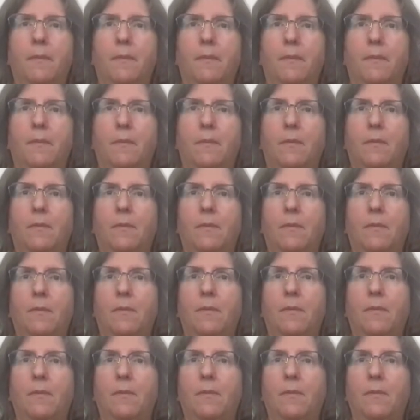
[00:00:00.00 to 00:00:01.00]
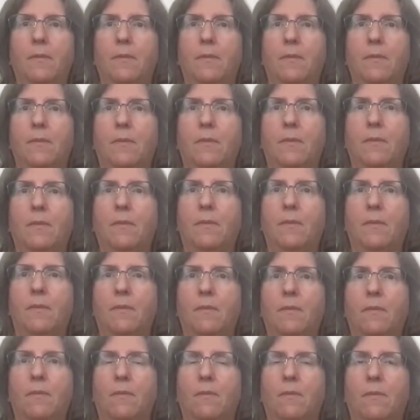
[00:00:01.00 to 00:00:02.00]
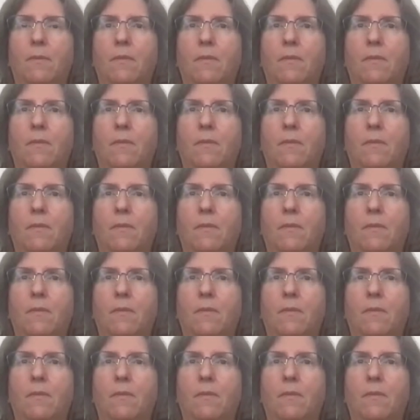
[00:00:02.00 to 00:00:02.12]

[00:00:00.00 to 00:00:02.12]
Nothing is said.